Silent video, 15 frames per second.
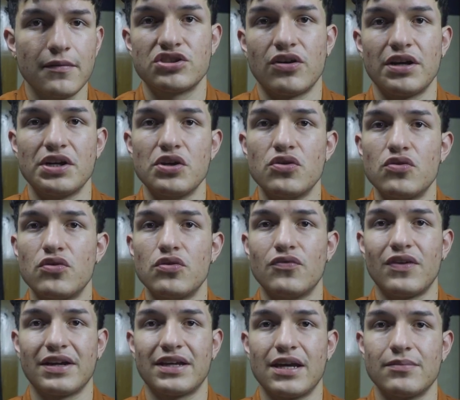So I knew if
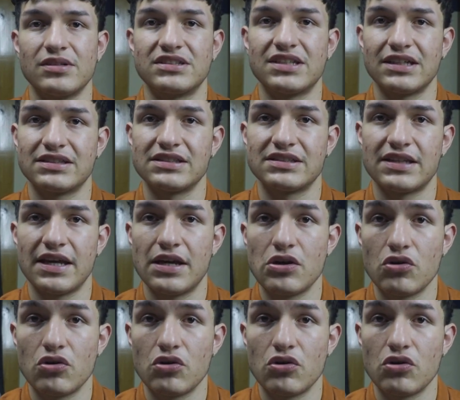I came to Texas State,